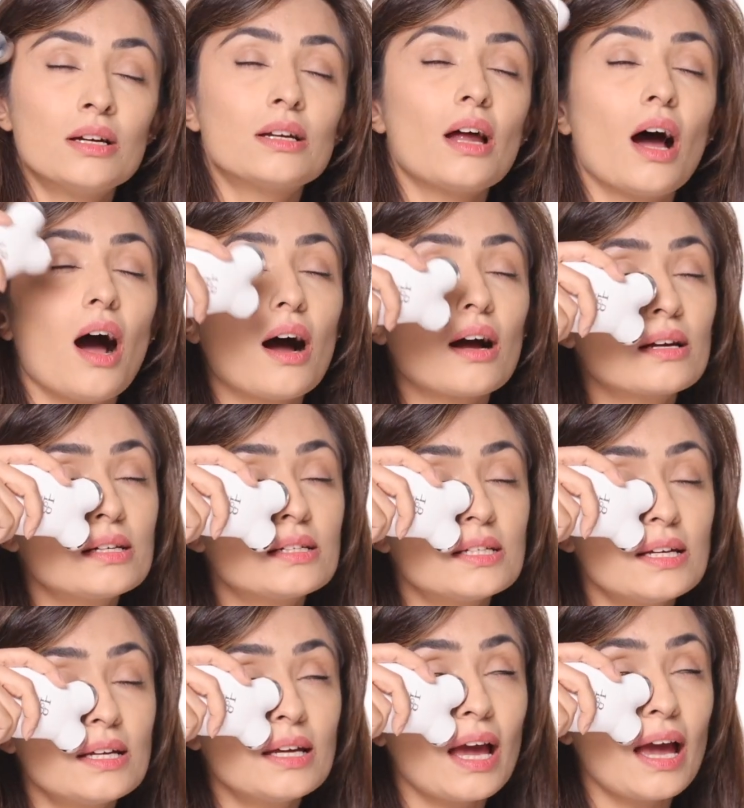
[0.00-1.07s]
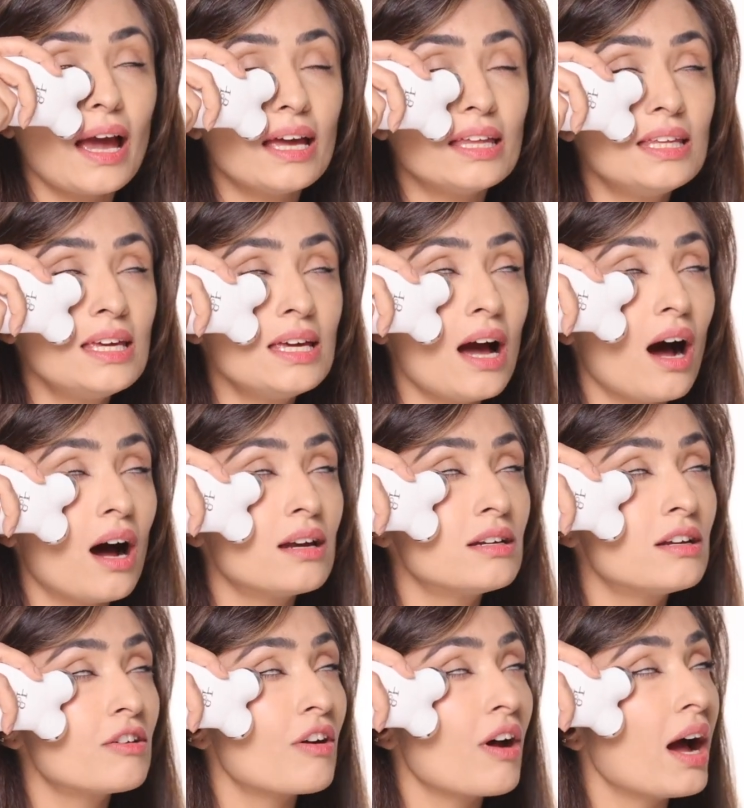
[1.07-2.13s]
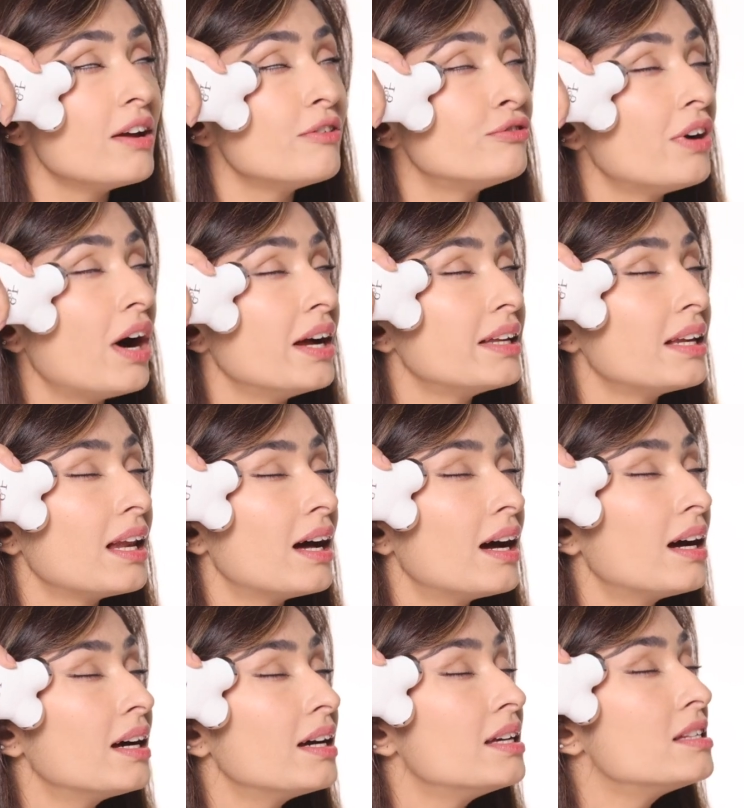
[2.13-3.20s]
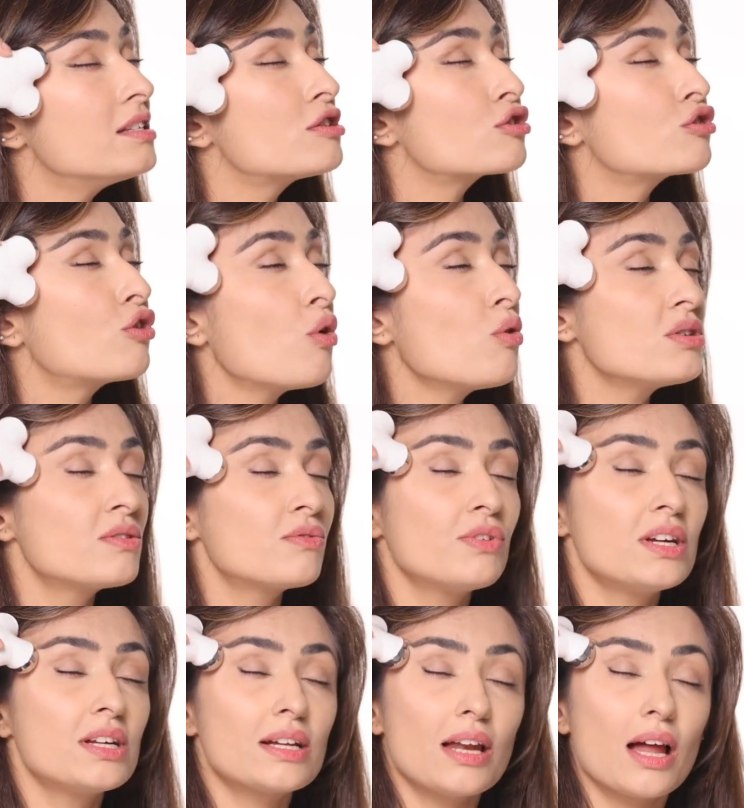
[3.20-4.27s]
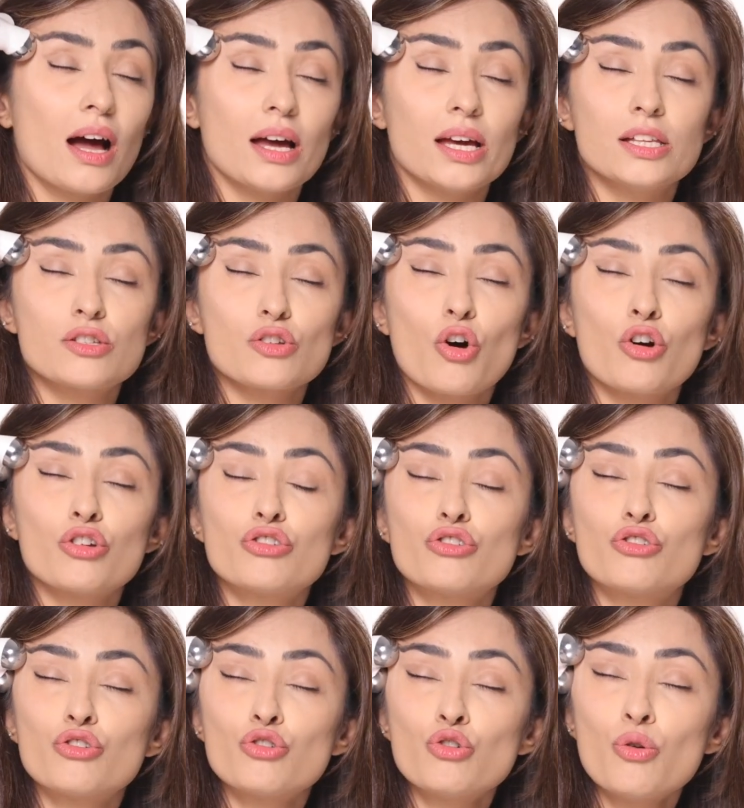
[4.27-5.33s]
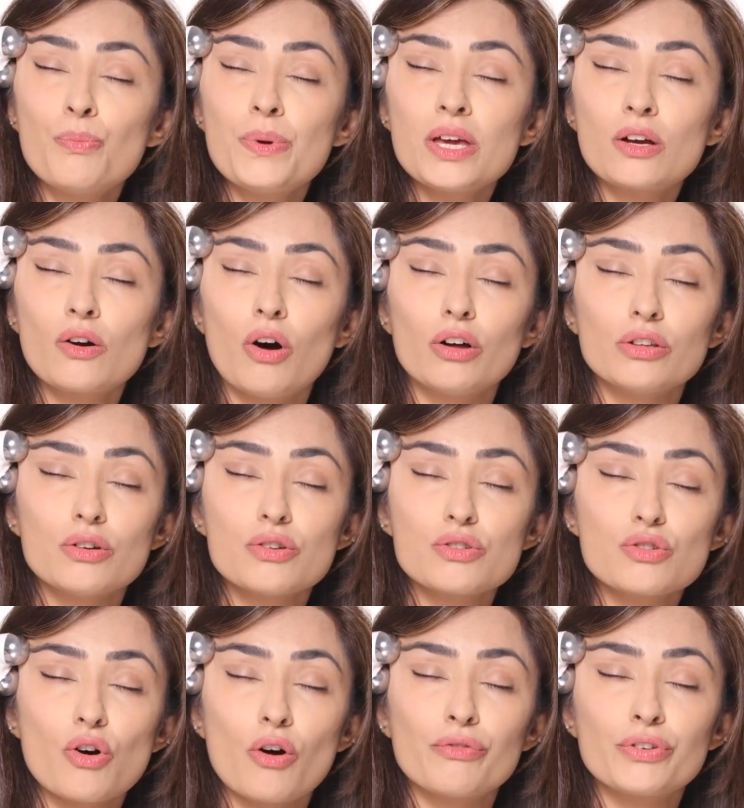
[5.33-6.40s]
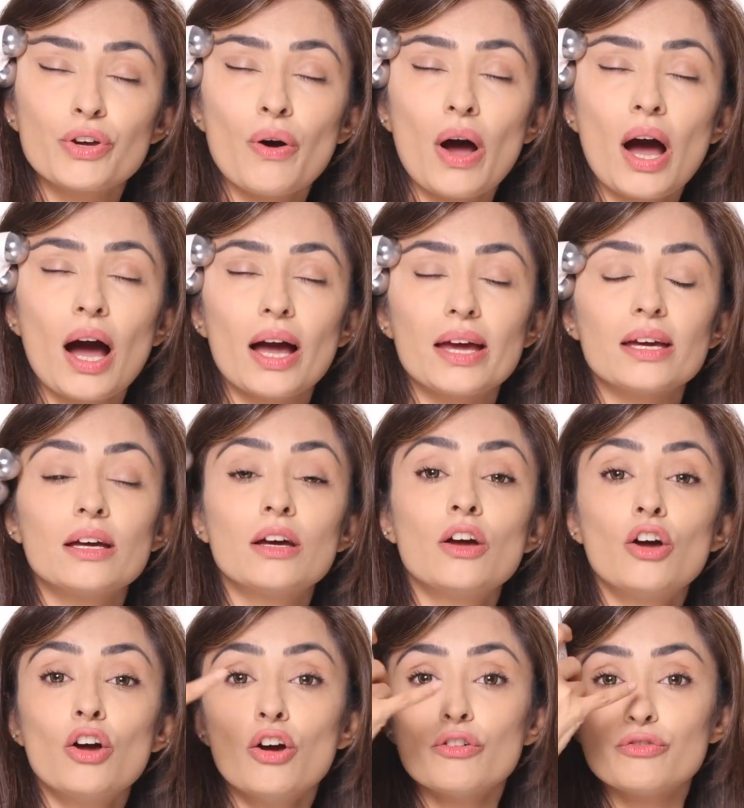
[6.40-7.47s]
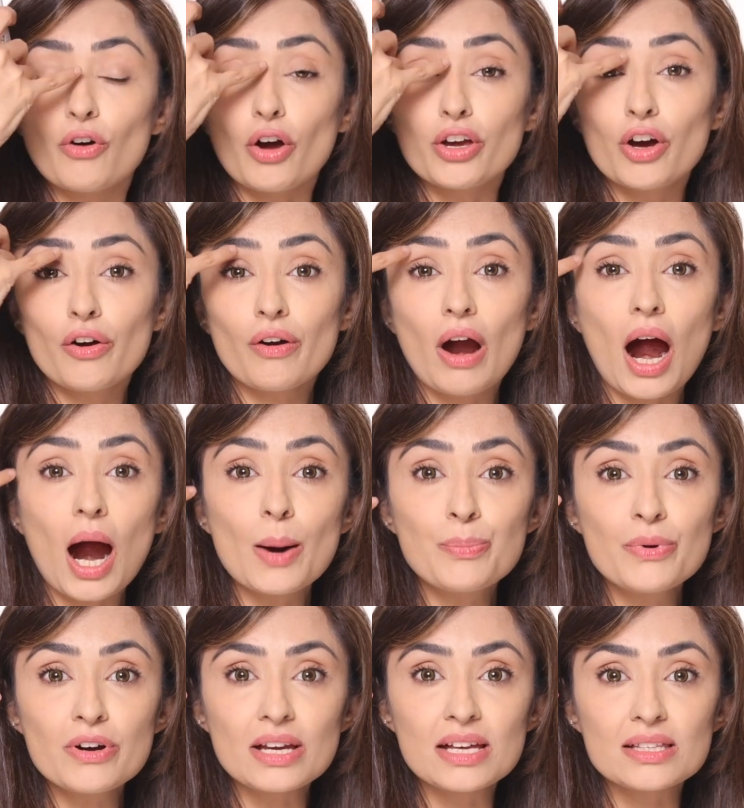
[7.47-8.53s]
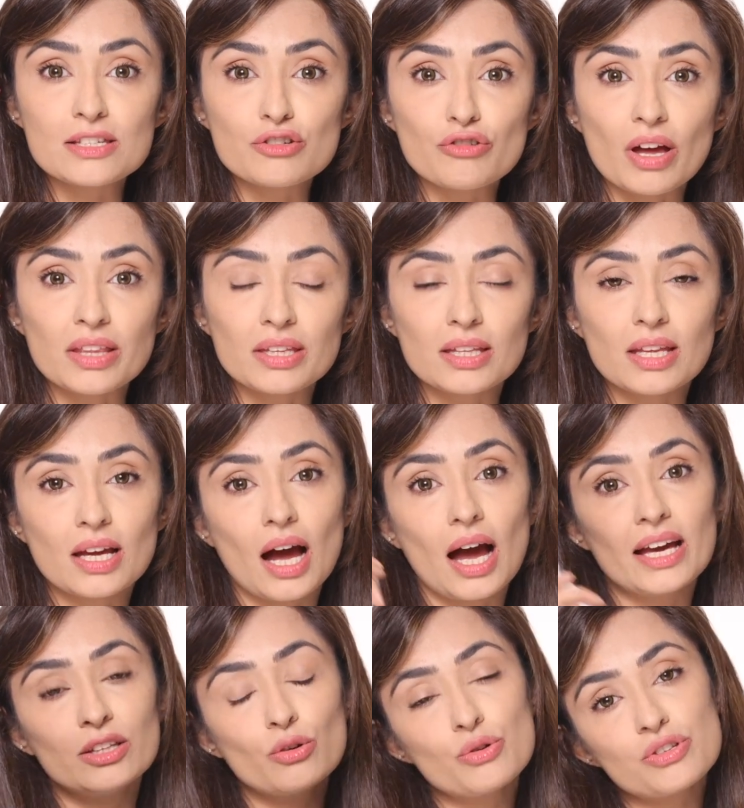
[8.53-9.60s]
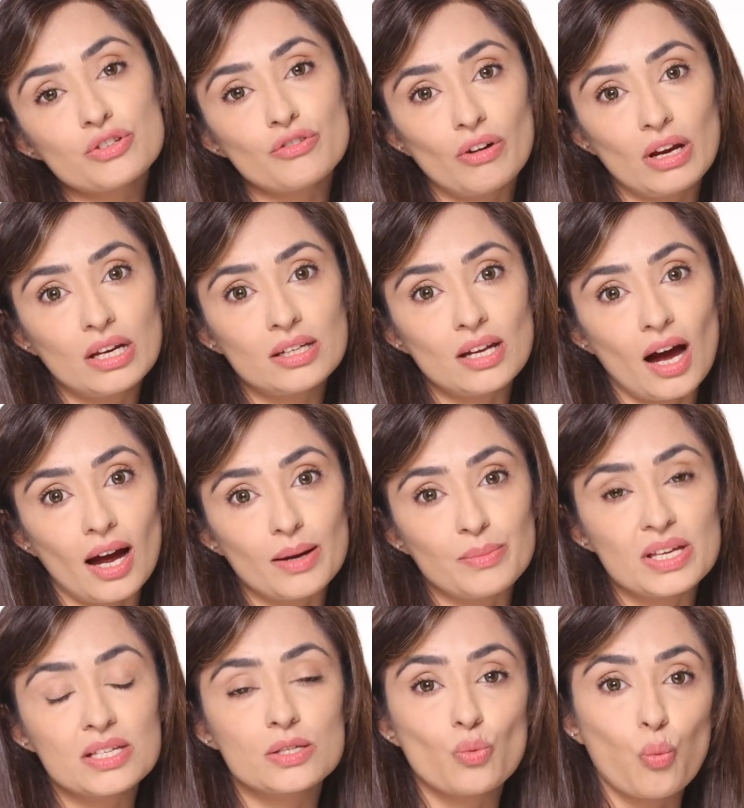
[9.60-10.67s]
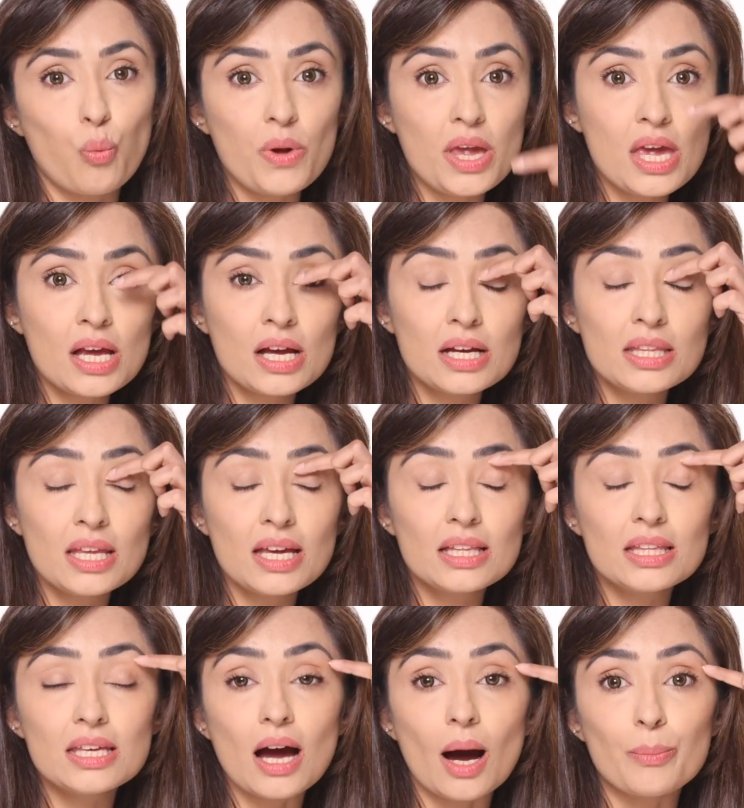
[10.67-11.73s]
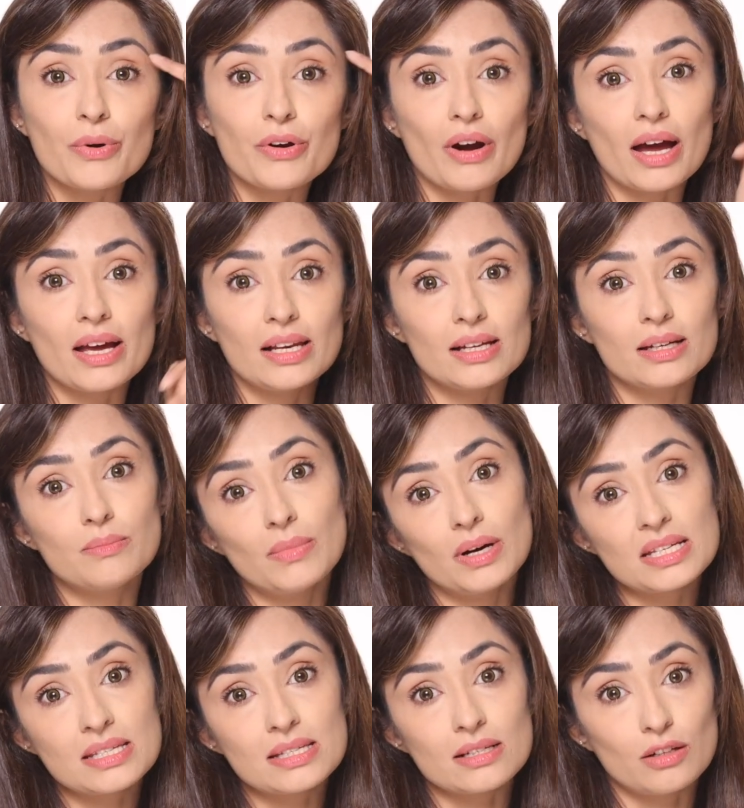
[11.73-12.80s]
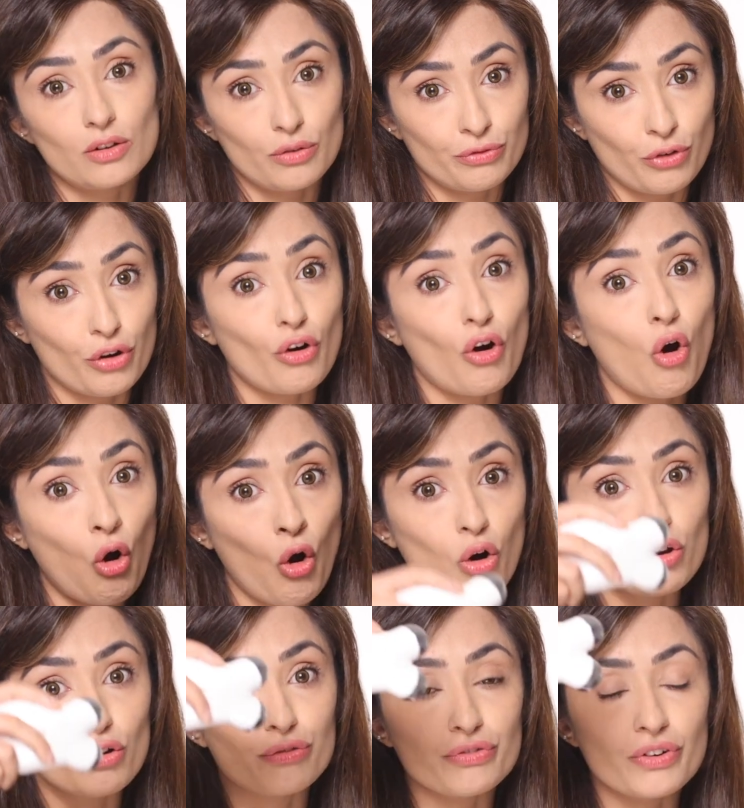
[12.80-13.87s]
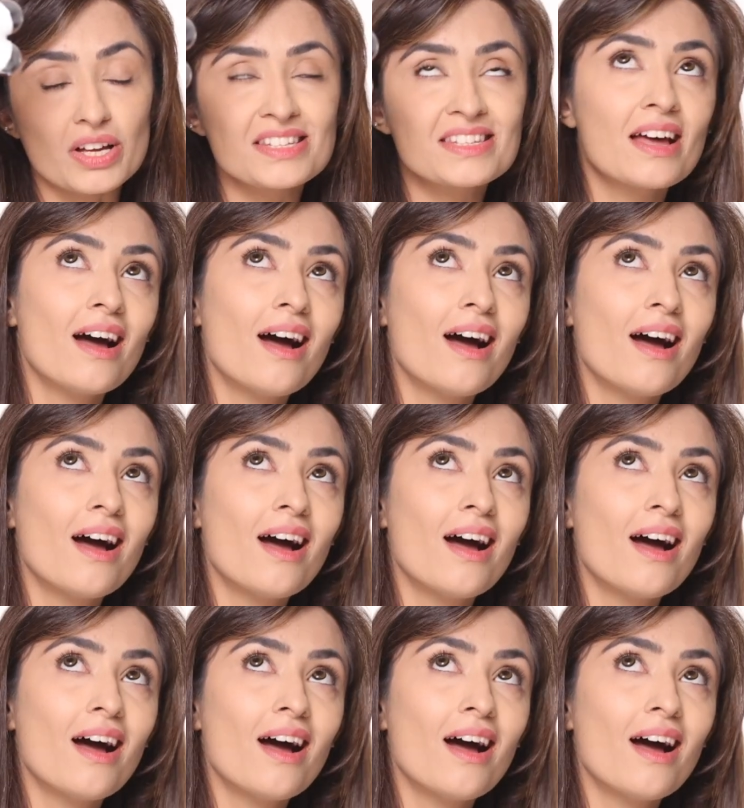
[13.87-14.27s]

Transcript: targeting any under eye fine lines, crow's feet lines or droopy corners of your eye. For your upper lid strengthening, I know screen time is weakening the upper eyelid muscle for all of us.